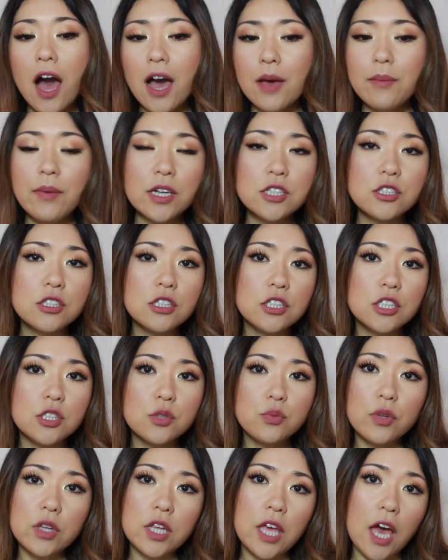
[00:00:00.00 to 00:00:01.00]
I'm actually
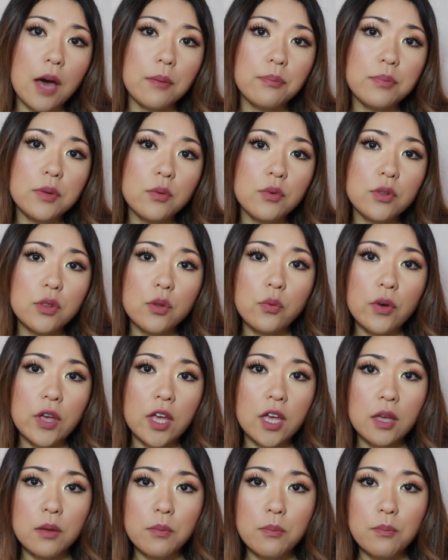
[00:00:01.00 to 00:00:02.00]
just really happy with the
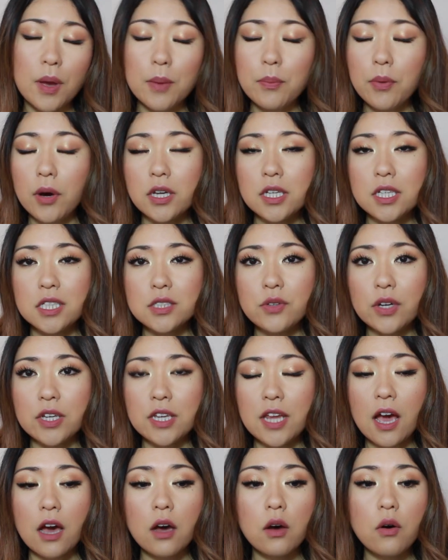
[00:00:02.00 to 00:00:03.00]
way my body is right
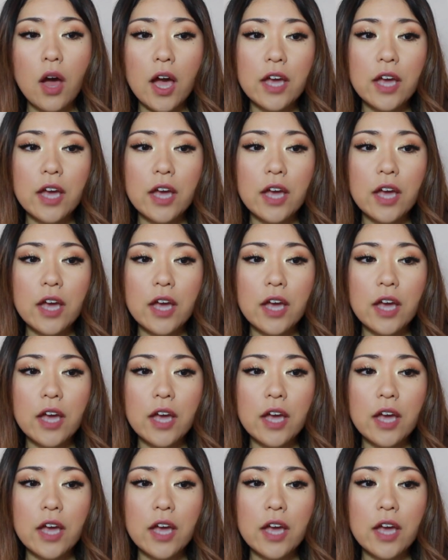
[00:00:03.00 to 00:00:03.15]
now.